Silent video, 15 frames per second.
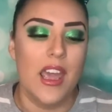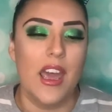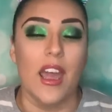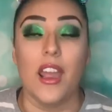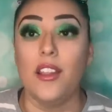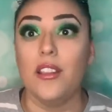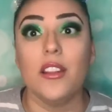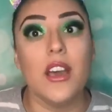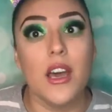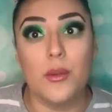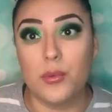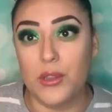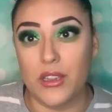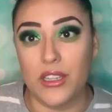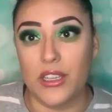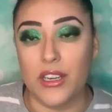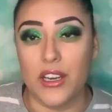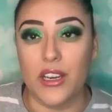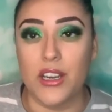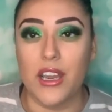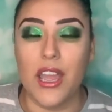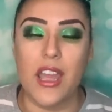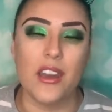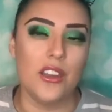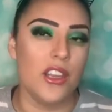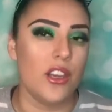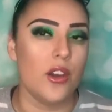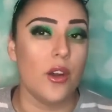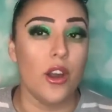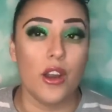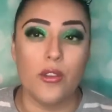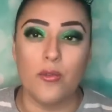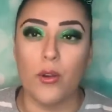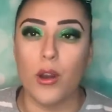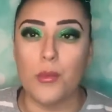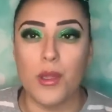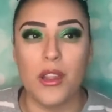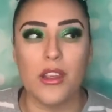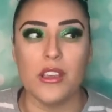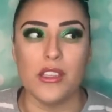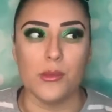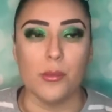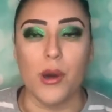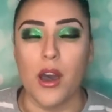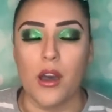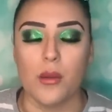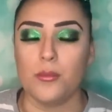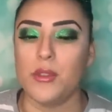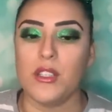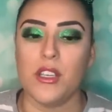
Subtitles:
I love glitter. And, you know, her formula is bomb.